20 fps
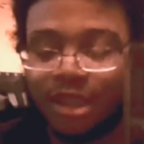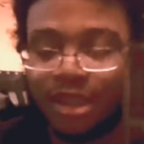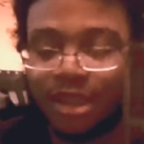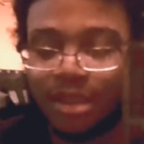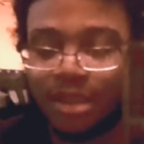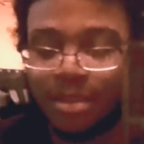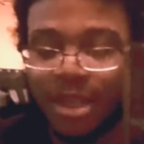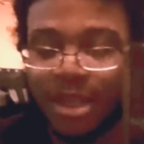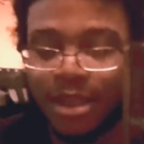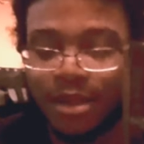
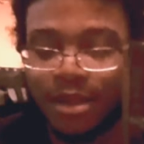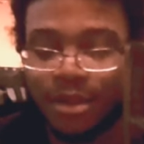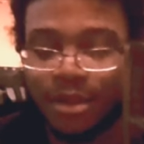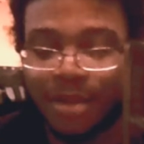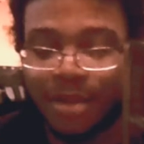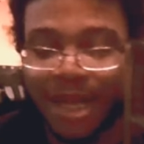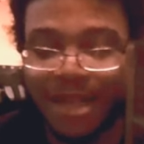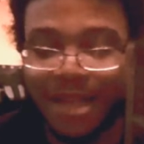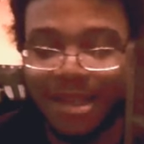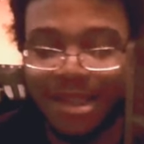pistol
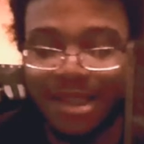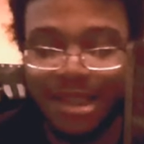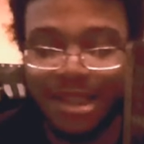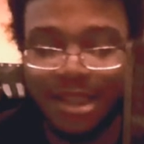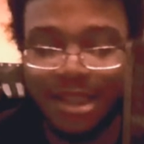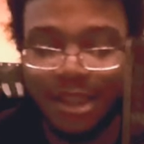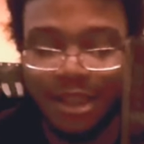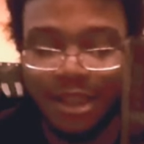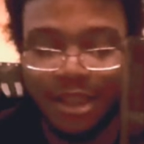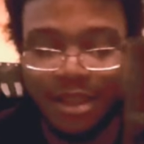magazines.
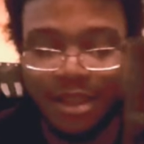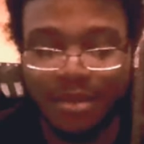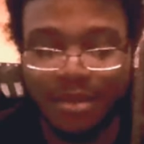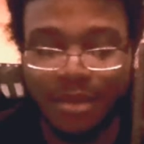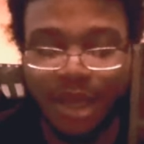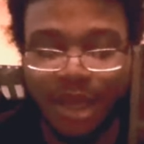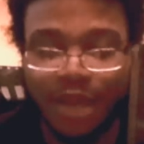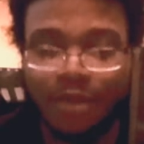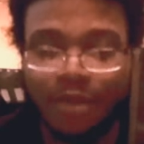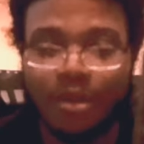It's just going to
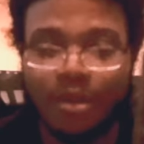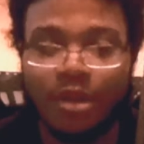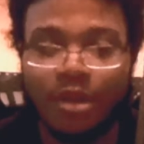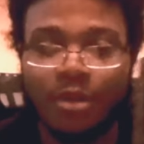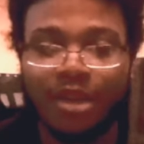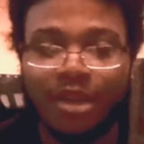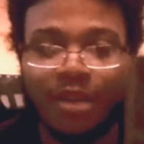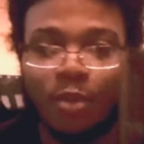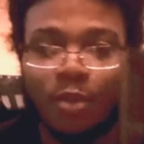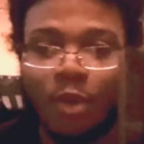make you
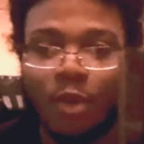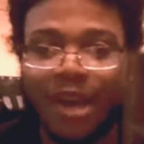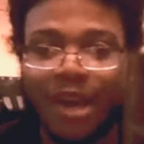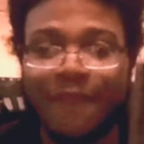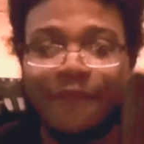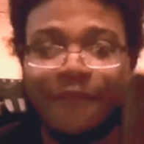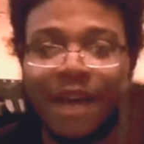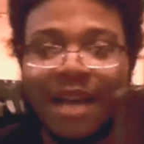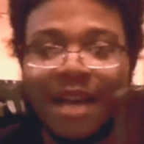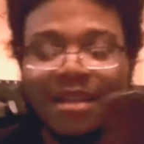loading way
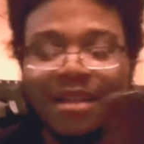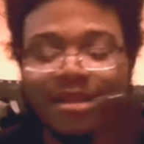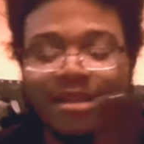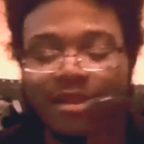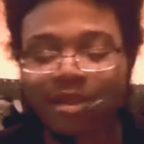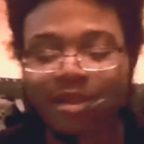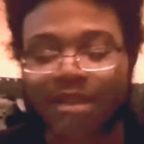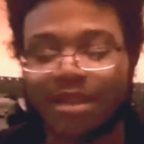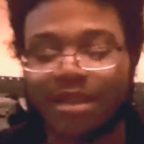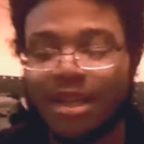
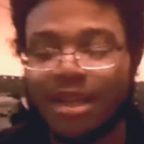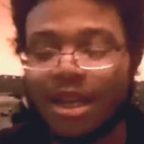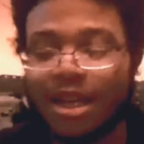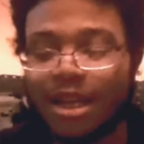faster.